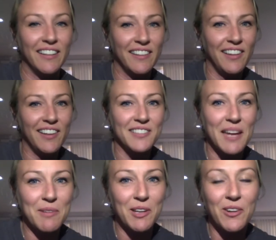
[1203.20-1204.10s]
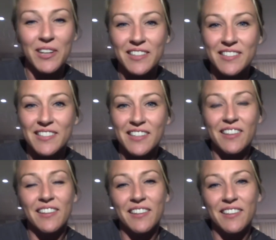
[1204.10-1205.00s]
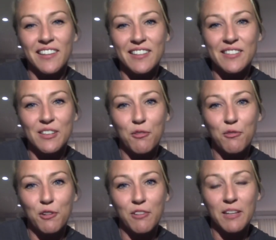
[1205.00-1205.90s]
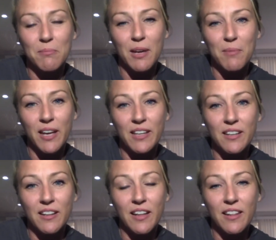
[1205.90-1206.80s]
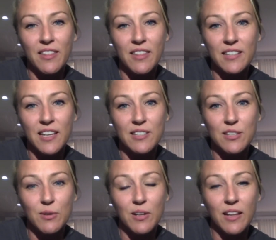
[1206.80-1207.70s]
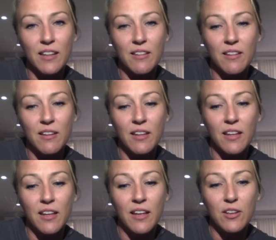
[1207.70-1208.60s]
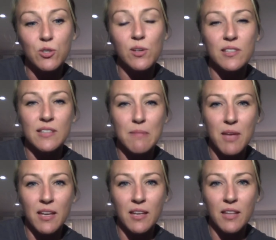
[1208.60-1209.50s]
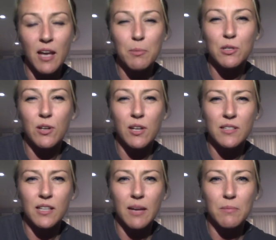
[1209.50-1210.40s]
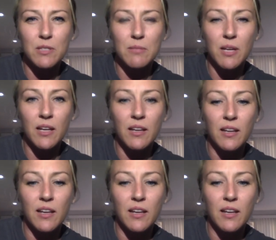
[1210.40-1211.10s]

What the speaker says: long time ago, and it's still forefront in my mind, and a lot of the things I do and a lot of the choices I make and the opportunities that come to me.